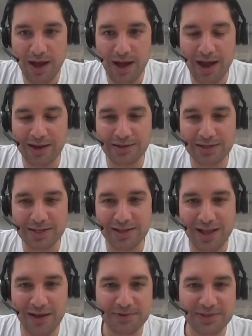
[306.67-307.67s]
I just
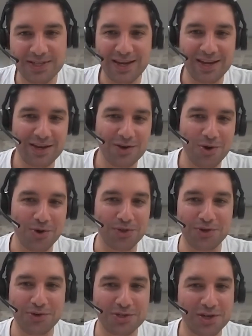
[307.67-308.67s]
love seeing all the
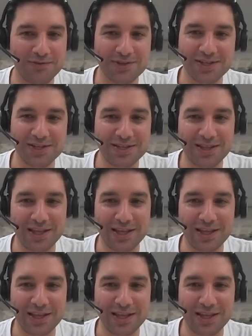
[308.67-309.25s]
new services